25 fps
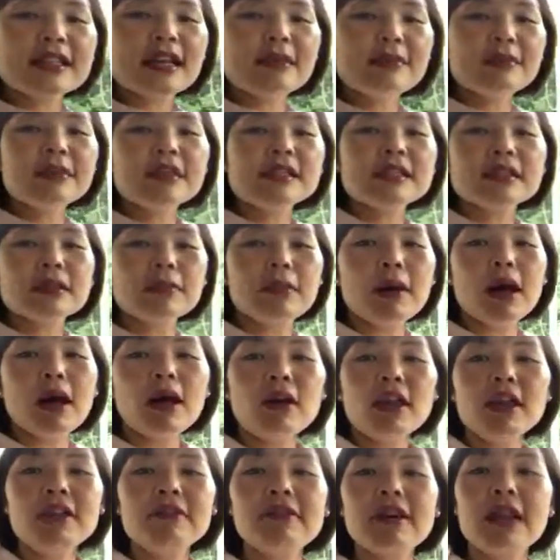step is
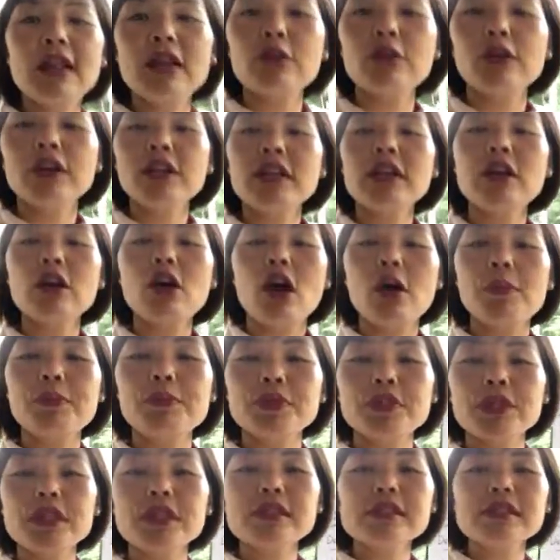about evaluating your
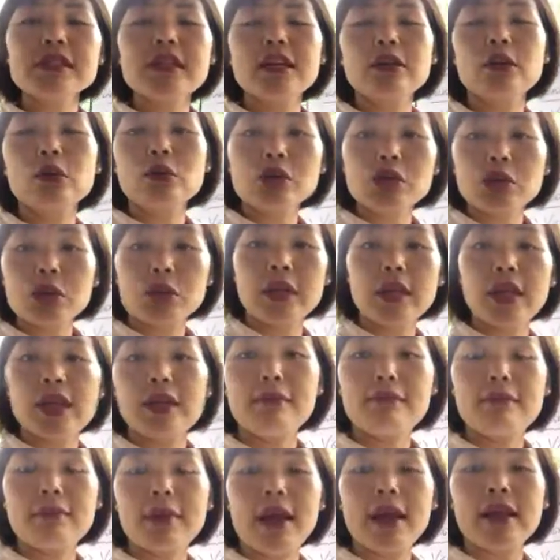options and also the
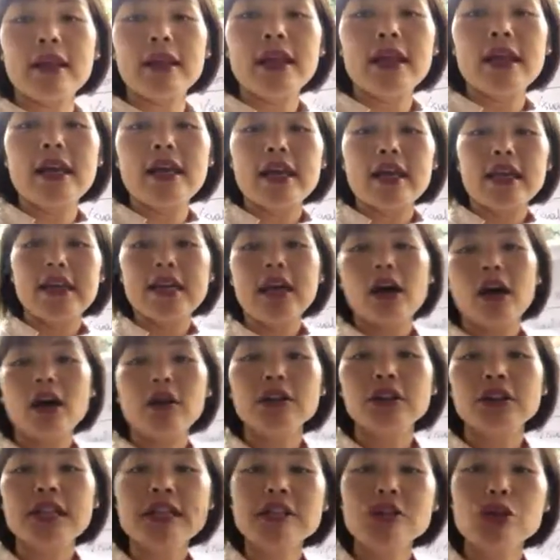impact. Now
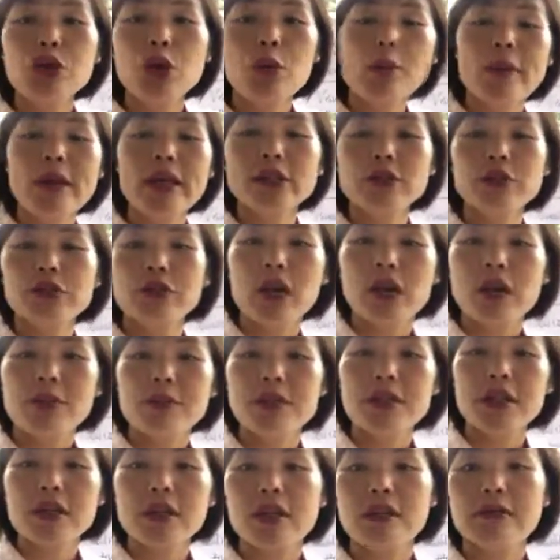let's go back to the
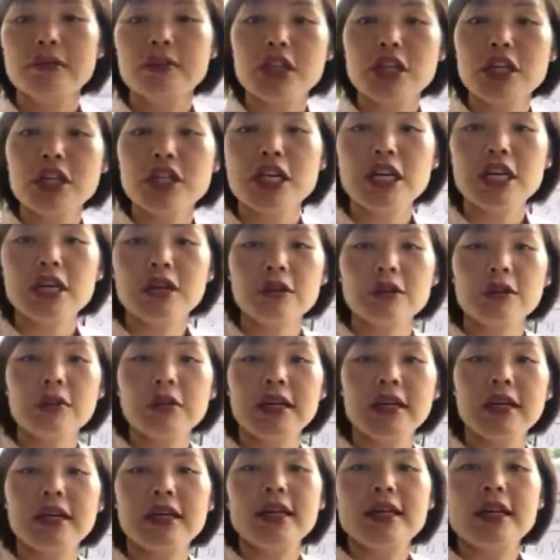option of changing
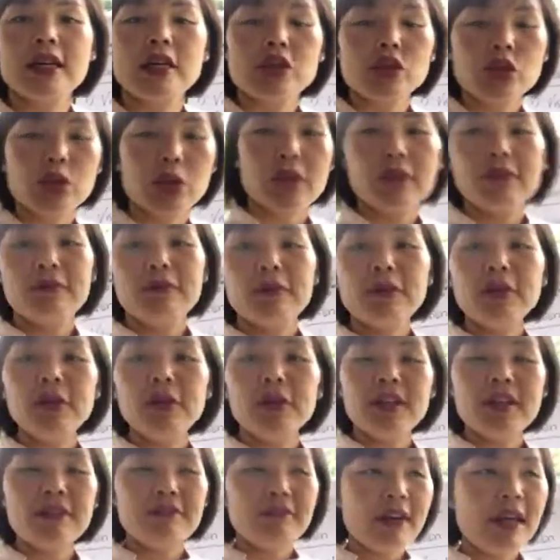career. So if you want
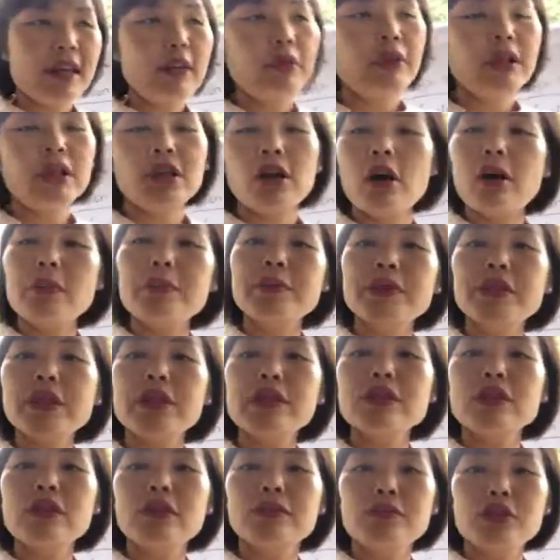to evaluate the
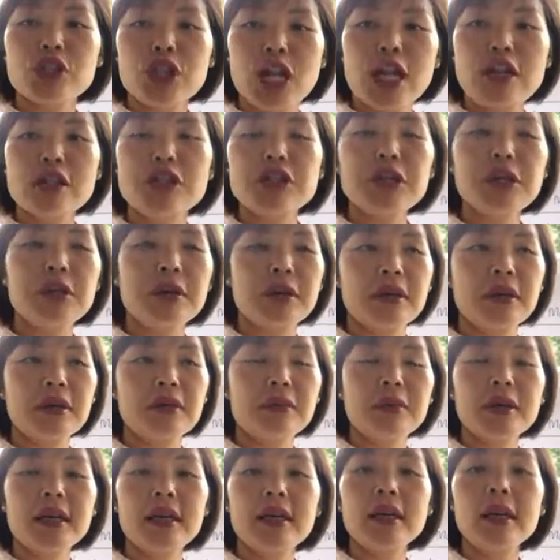options of changing your
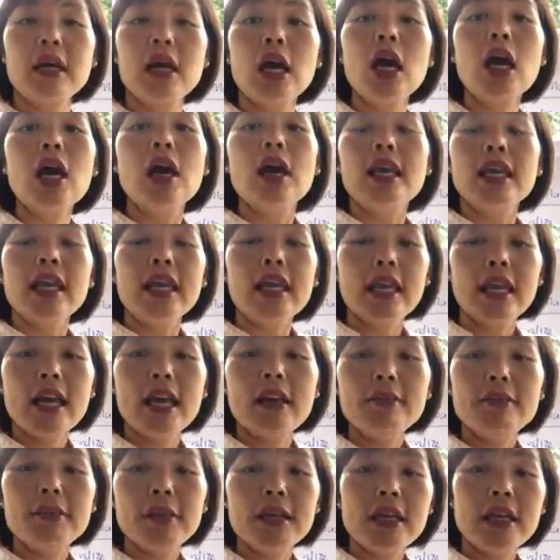career, it
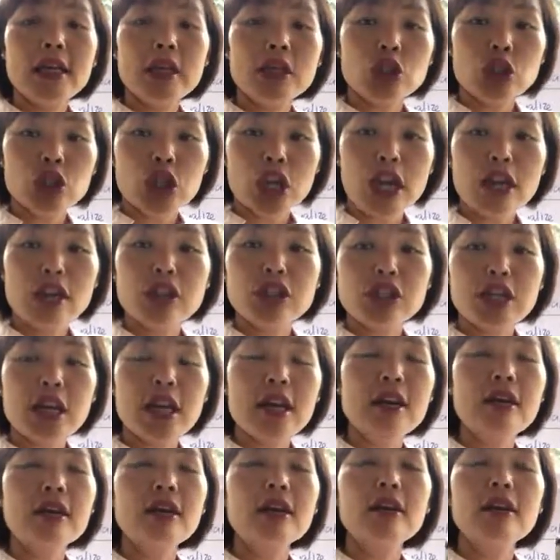can be
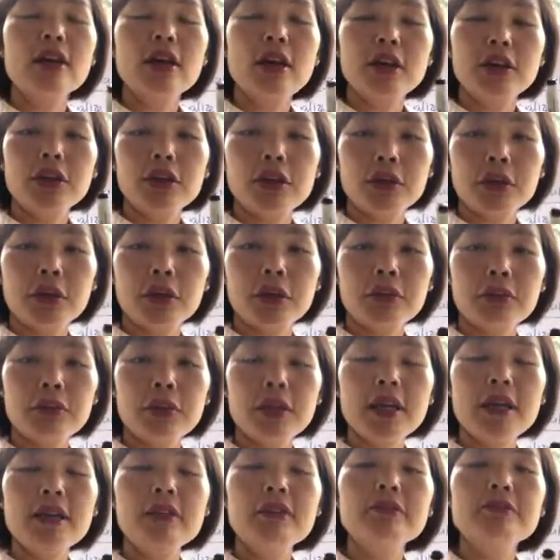changing your
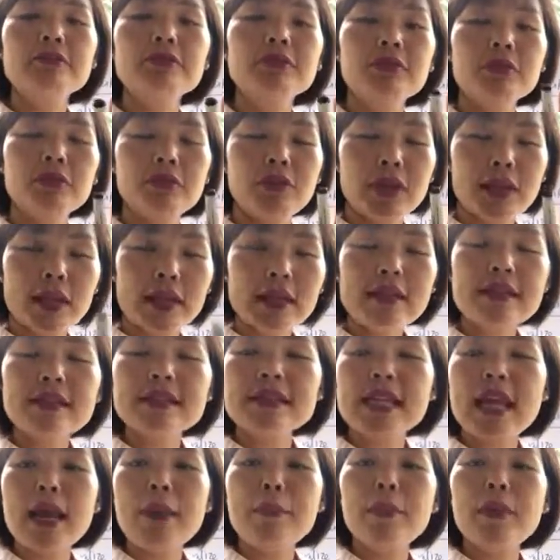career within the
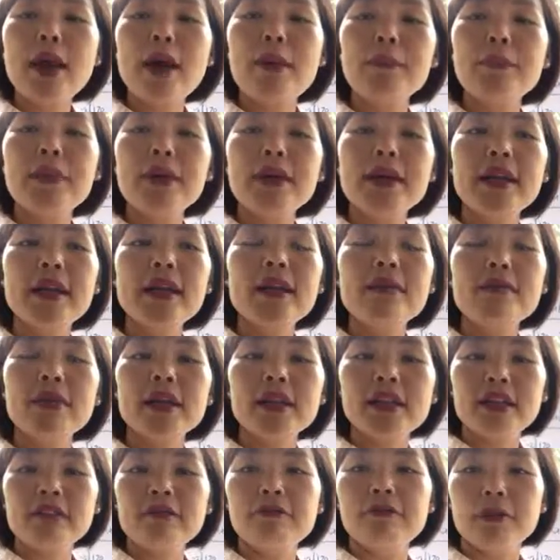same company
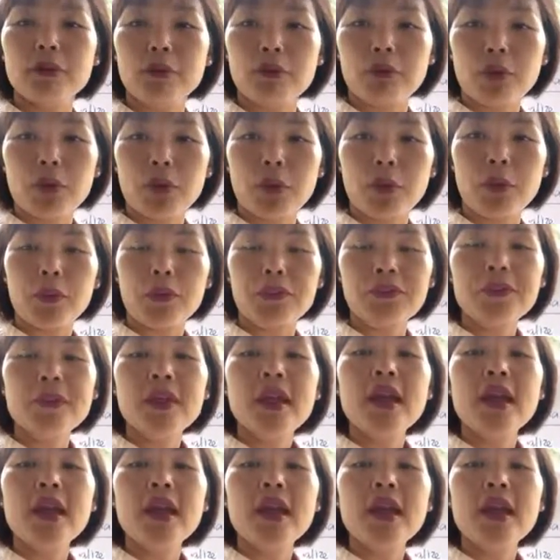but different role.